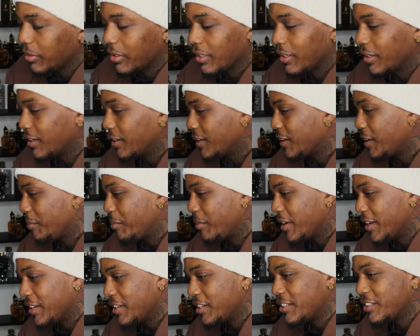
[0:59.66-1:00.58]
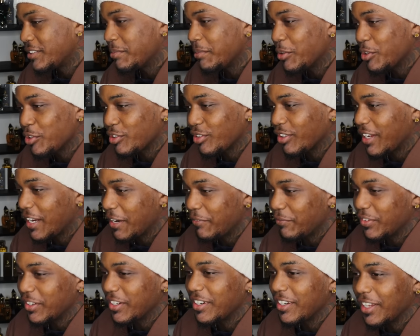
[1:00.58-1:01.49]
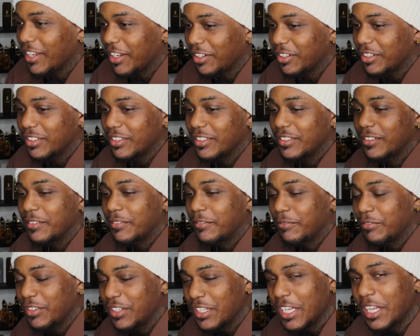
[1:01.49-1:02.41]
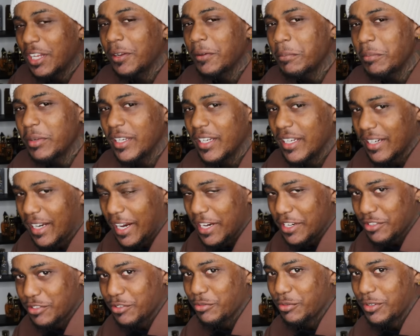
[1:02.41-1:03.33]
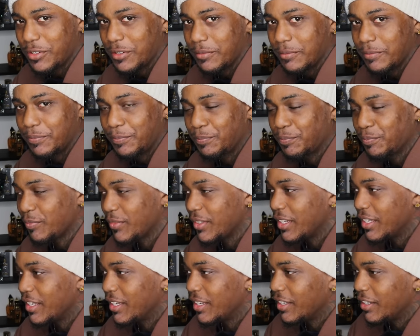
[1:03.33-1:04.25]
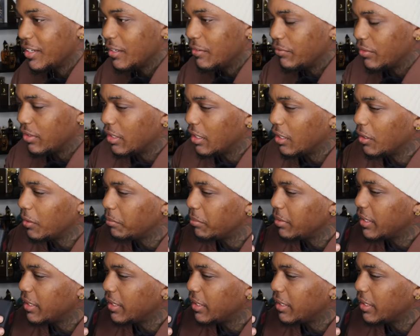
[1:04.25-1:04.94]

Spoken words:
my God, man, this smells like vanilla bean ice cream. Vanilla